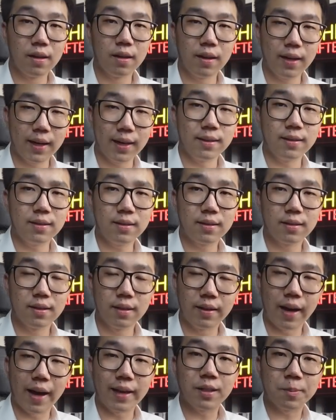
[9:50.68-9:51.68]
Hence,
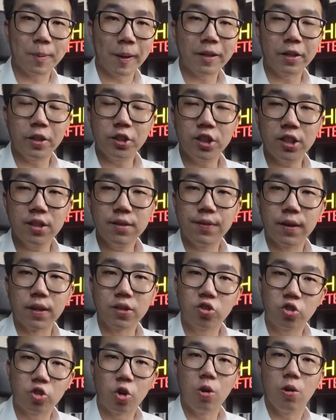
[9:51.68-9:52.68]
the expectation for a
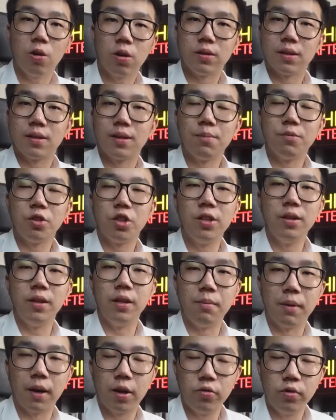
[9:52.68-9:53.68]
strong consumption
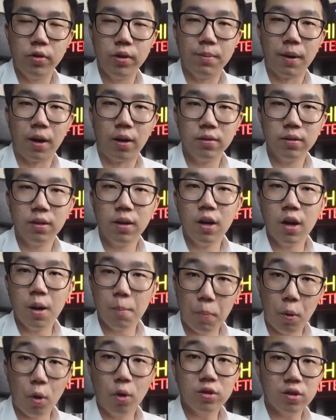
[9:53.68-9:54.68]
demand rebound
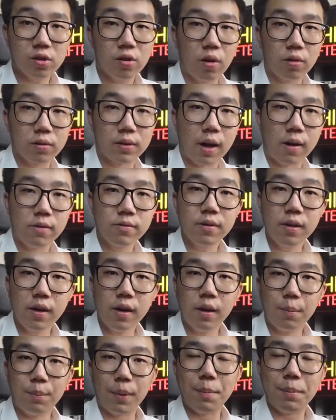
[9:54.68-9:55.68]
post-lockdown
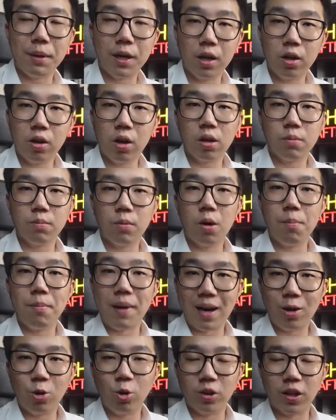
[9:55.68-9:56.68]
might be a lot more
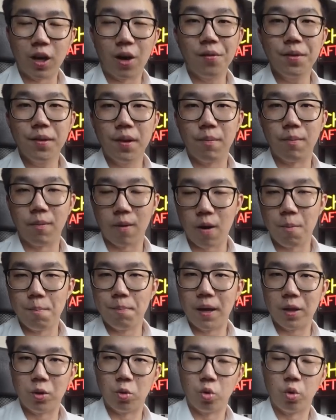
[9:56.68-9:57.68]
mellowed down
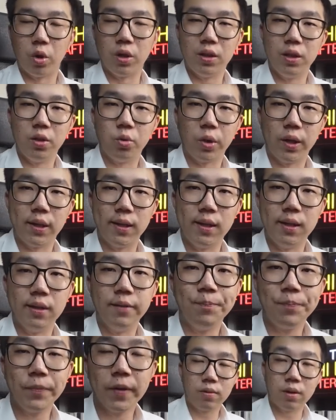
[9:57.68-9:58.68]
compared to 2020.
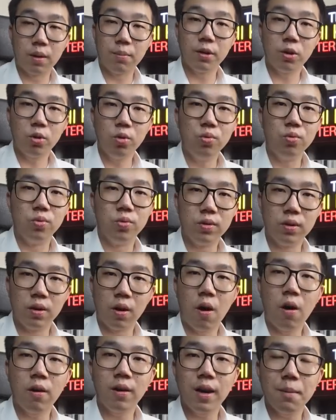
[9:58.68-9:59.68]
Number 2, the
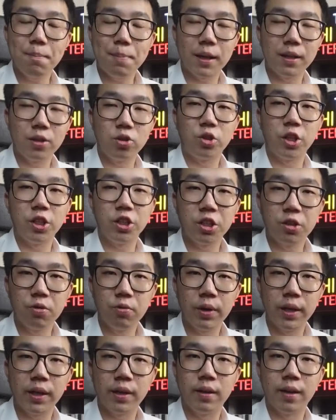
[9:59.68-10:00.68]
online penetration
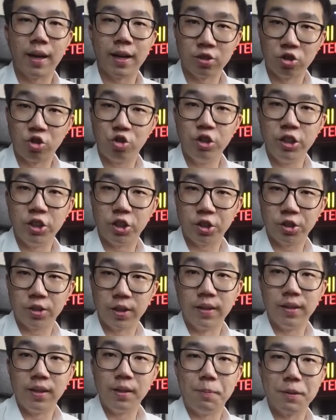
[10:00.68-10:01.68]
rate has reached
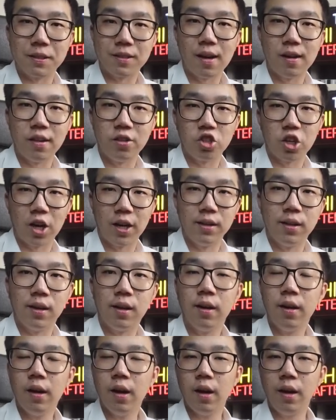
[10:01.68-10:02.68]
30% in
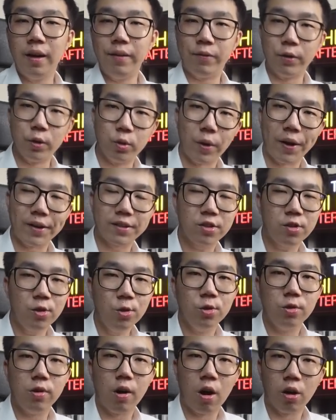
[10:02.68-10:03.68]
China if you were to
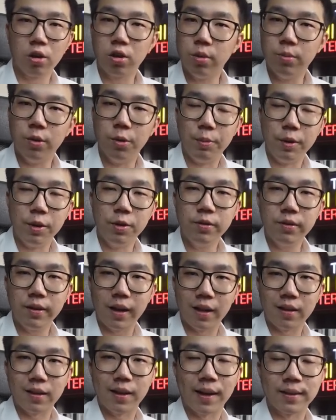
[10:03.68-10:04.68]
exclude automobile
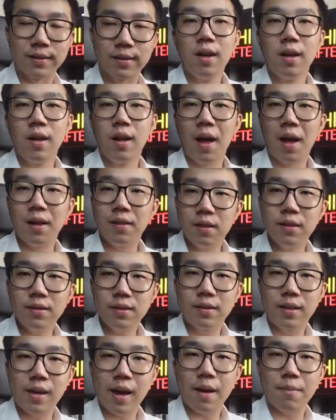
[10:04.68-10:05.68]
and gasoline, and
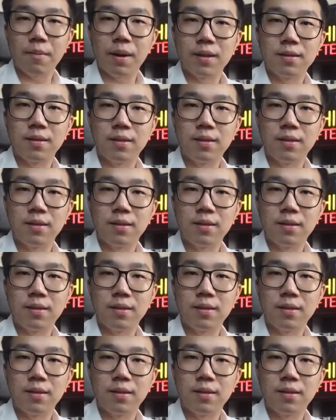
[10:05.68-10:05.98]
this gap has